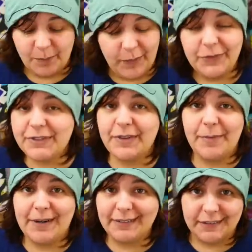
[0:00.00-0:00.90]
Most of
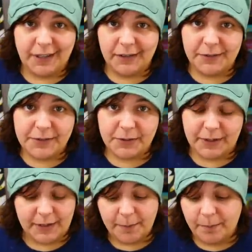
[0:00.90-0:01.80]
them are at the dollar
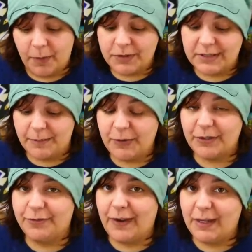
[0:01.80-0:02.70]
store. Most of them you
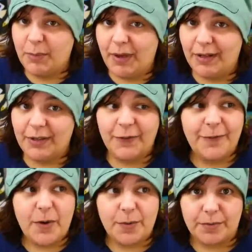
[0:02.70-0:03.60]
can find bulk
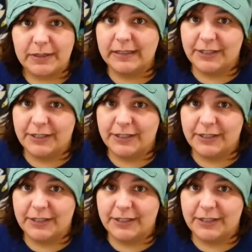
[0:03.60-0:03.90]
for really